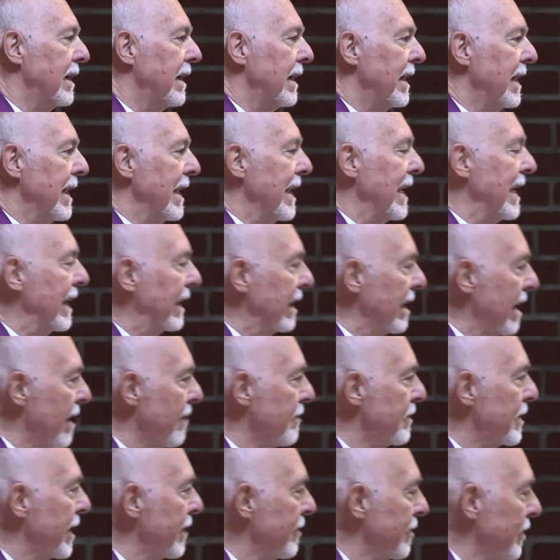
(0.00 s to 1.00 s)
he
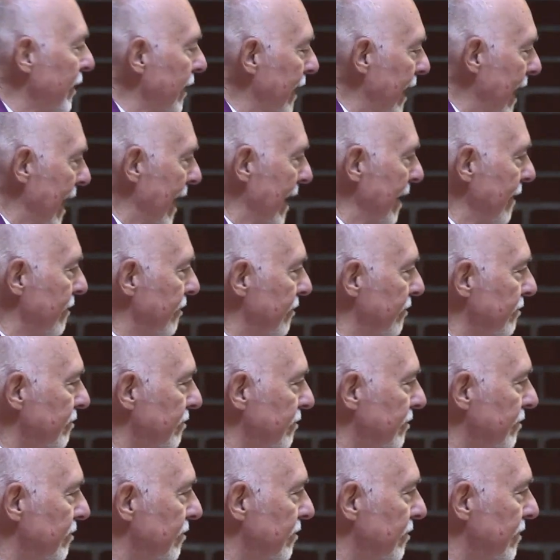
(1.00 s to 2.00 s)
loved and forgave.
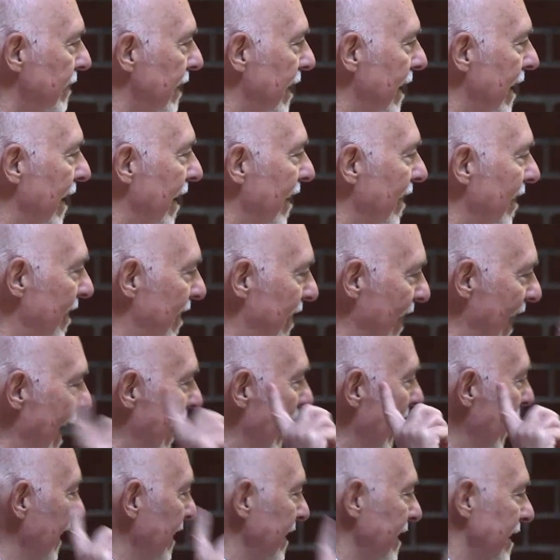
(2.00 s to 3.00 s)

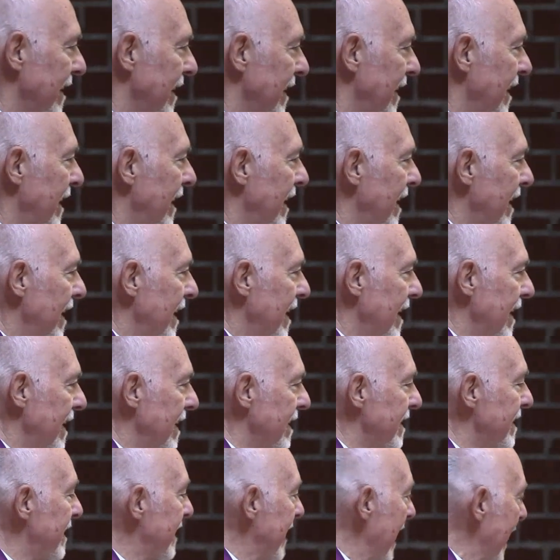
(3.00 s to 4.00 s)
That is
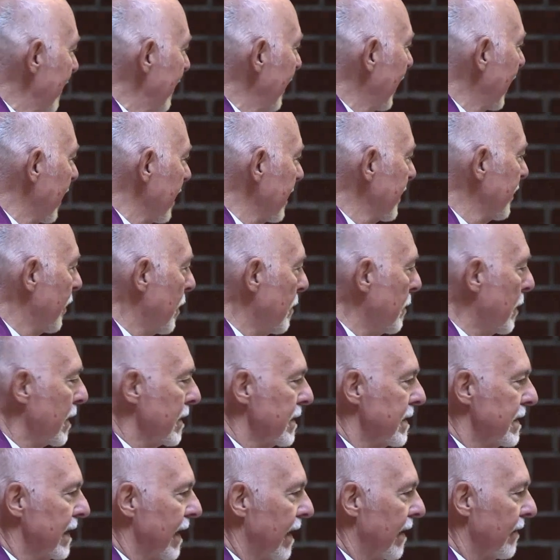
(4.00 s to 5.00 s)
saving us from
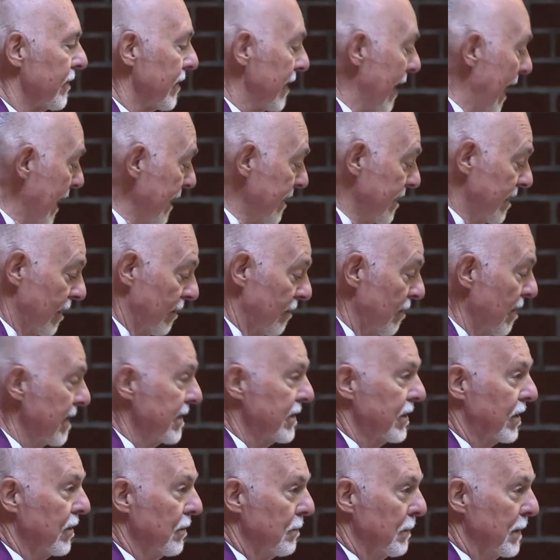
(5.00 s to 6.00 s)
ourselves. That's a
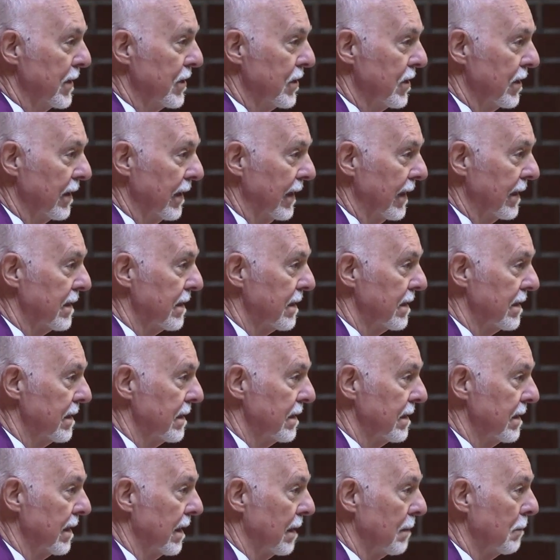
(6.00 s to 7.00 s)
rescue mission
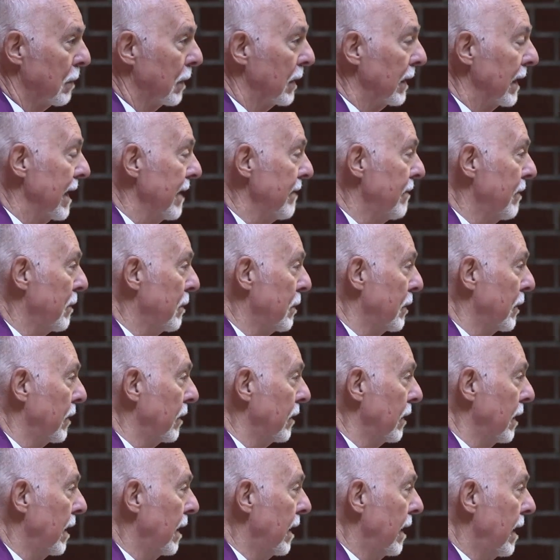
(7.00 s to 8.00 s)
that's unbelievable.
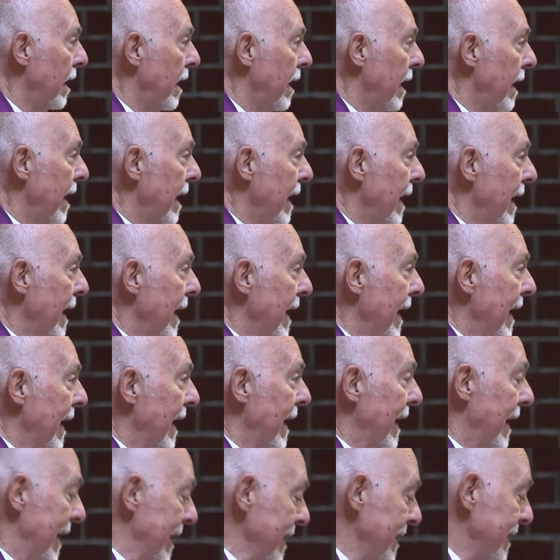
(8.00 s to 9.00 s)

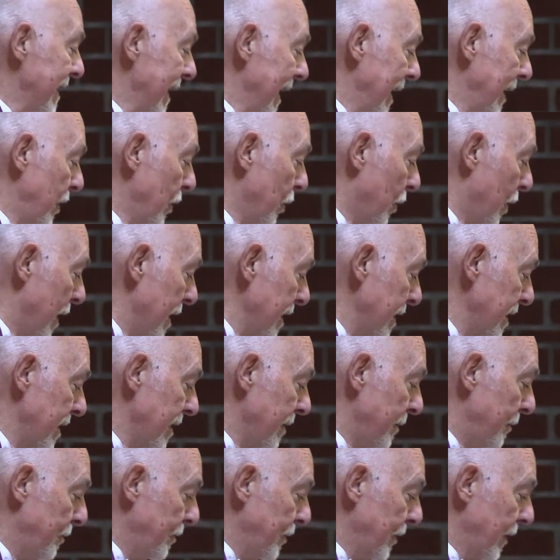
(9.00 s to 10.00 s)
He said to us,
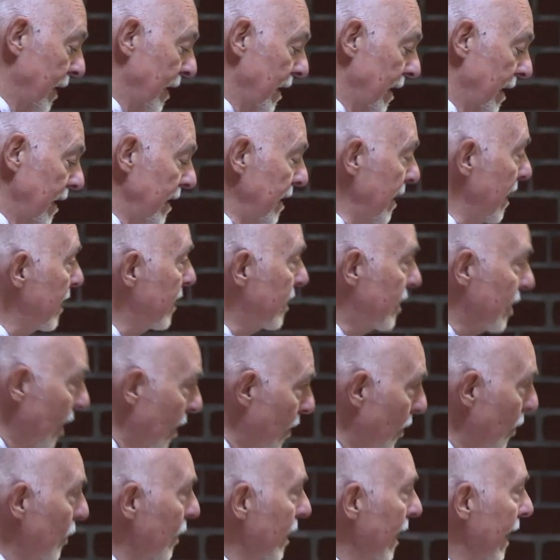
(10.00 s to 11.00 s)
you
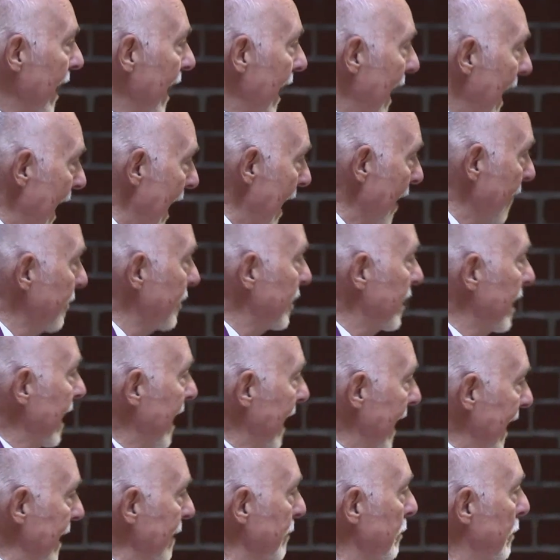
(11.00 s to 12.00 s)
don't have to
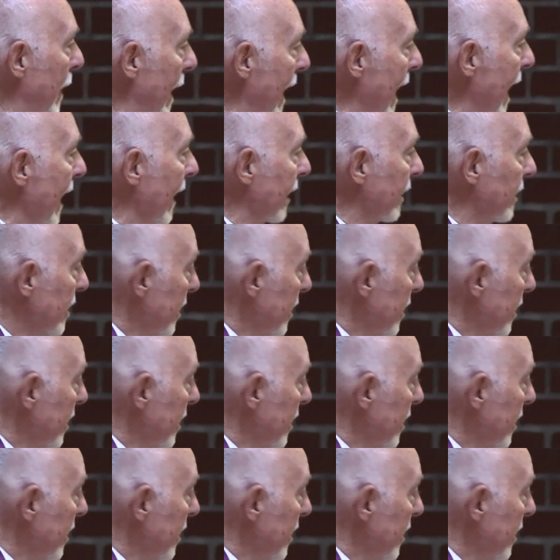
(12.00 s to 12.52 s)
hate back. You